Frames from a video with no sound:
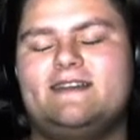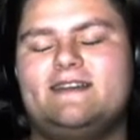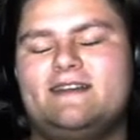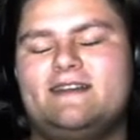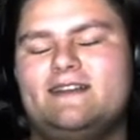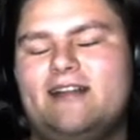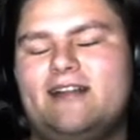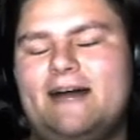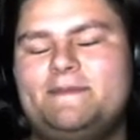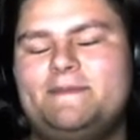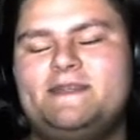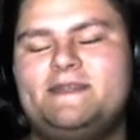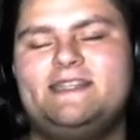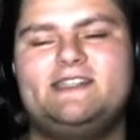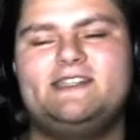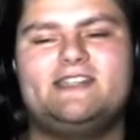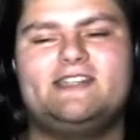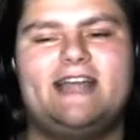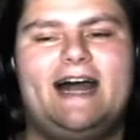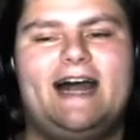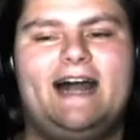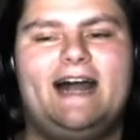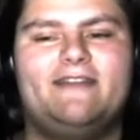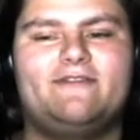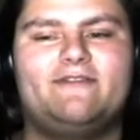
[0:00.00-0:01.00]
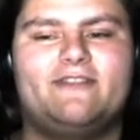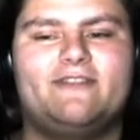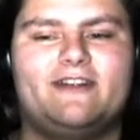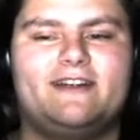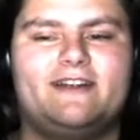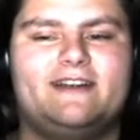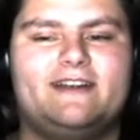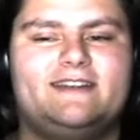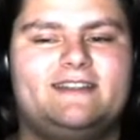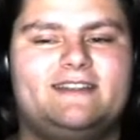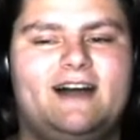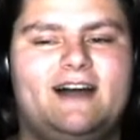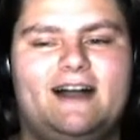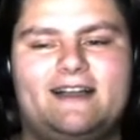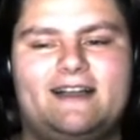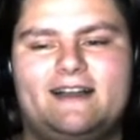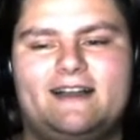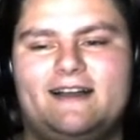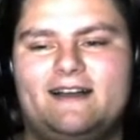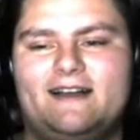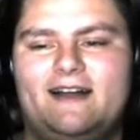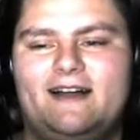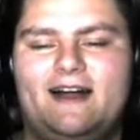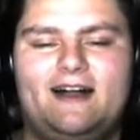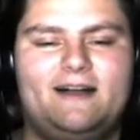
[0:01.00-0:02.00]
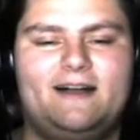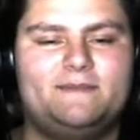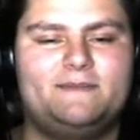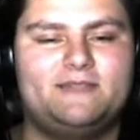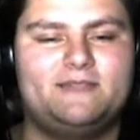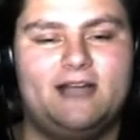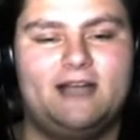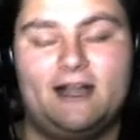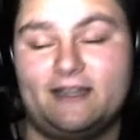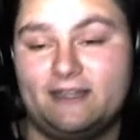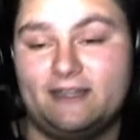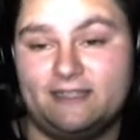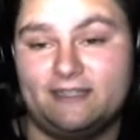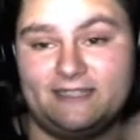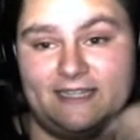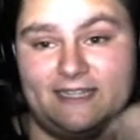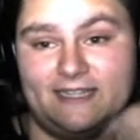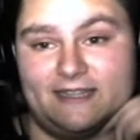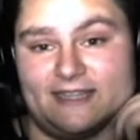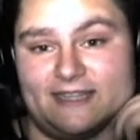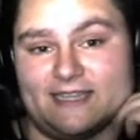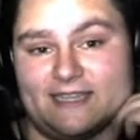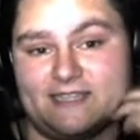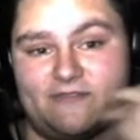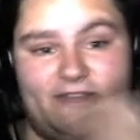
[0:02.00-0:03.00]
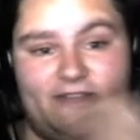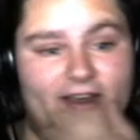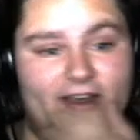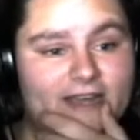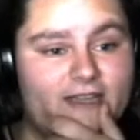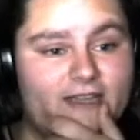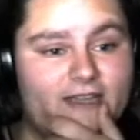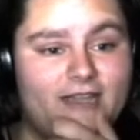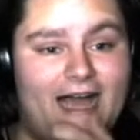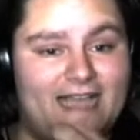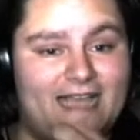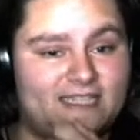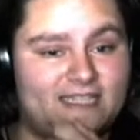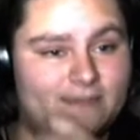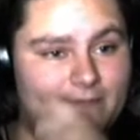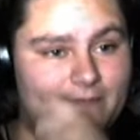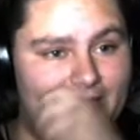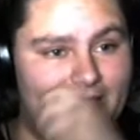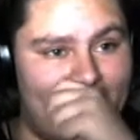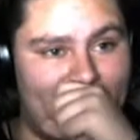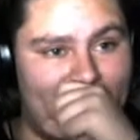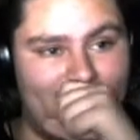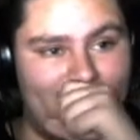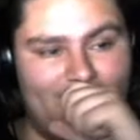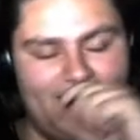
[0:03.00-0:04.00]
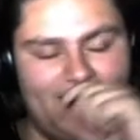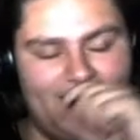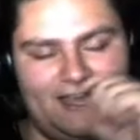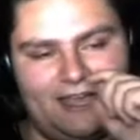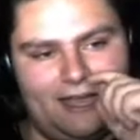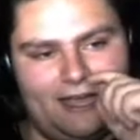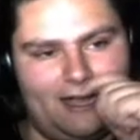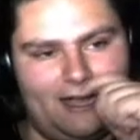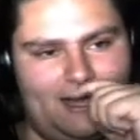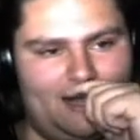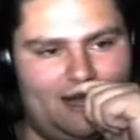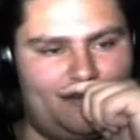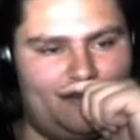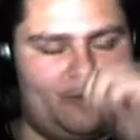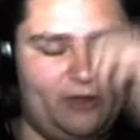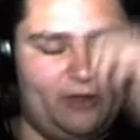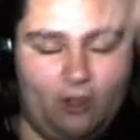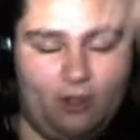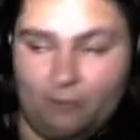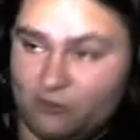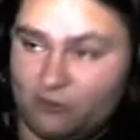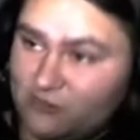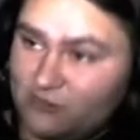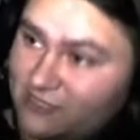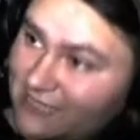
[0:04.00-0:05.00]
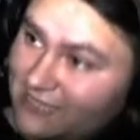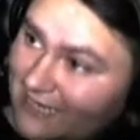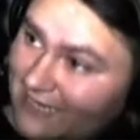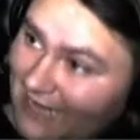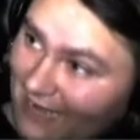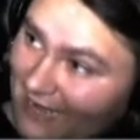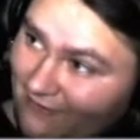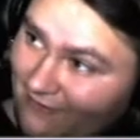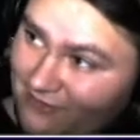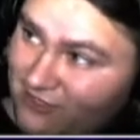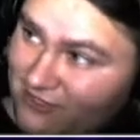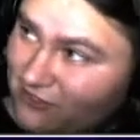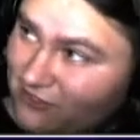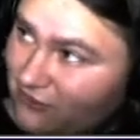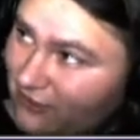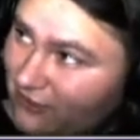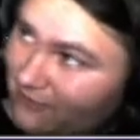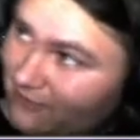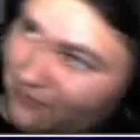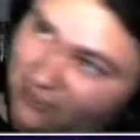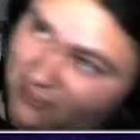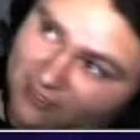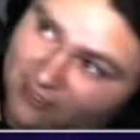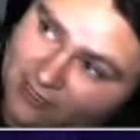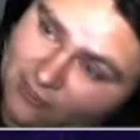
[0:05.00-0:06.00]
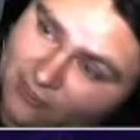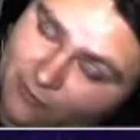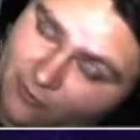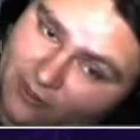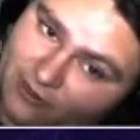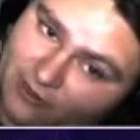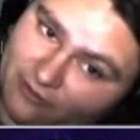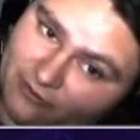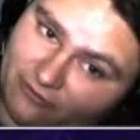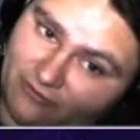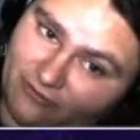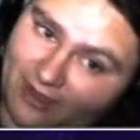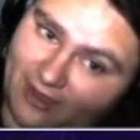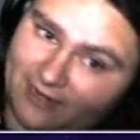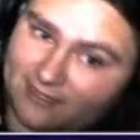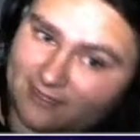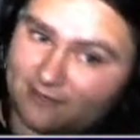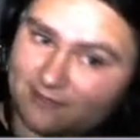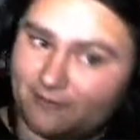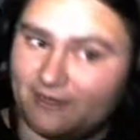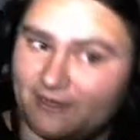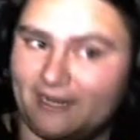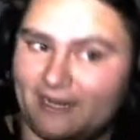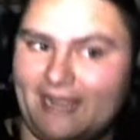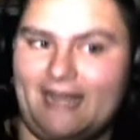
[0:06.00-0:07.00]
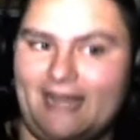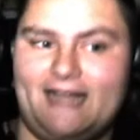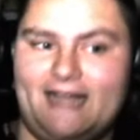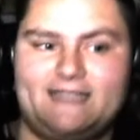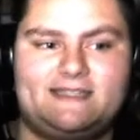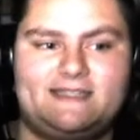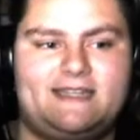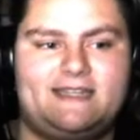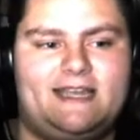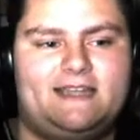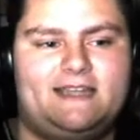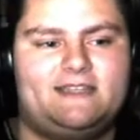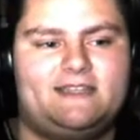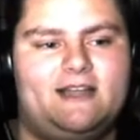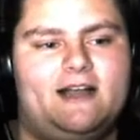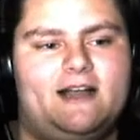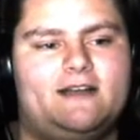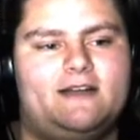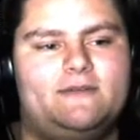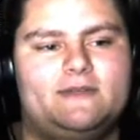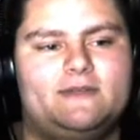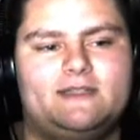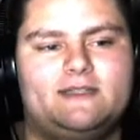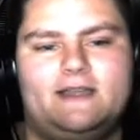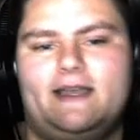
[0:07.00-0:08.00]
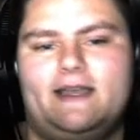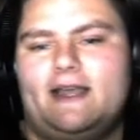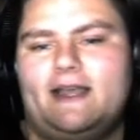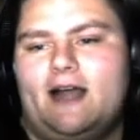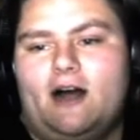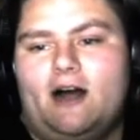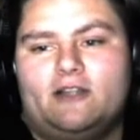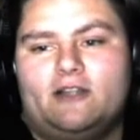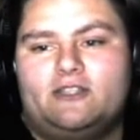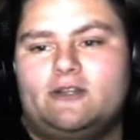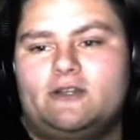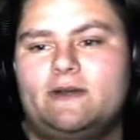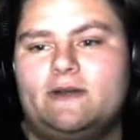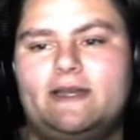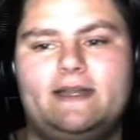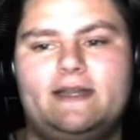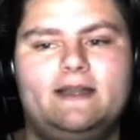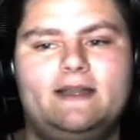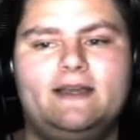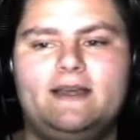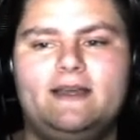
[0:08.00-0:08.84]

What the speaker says: Claps in chat for Taka. Taka did this very last minute. We almost didn't have a stream just because we couldn't find somebody to cast, and Taka was like, "I'll do it,